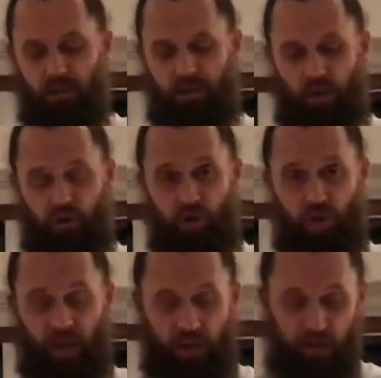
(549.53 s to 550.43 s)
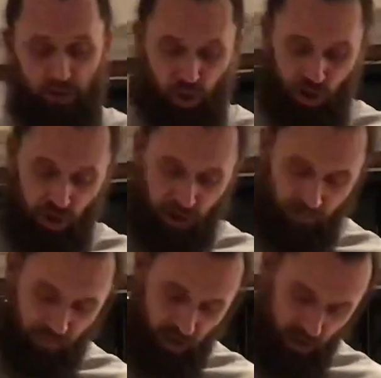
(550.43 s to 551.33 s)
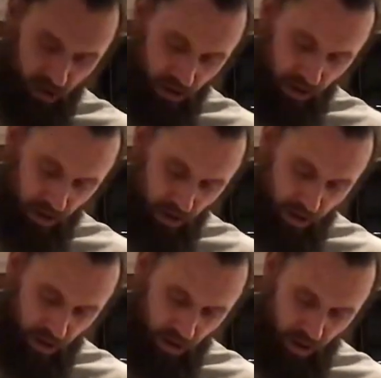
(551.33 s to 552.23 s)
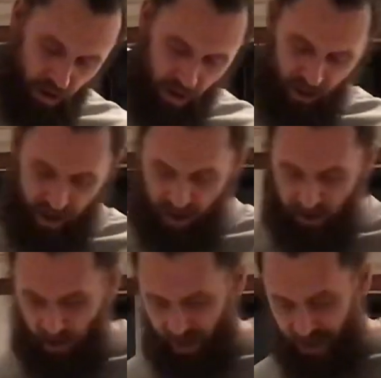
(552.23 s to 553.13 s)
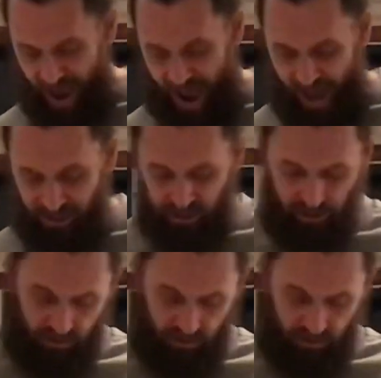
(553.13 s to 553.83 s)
So cooking chocolate. Again, I can add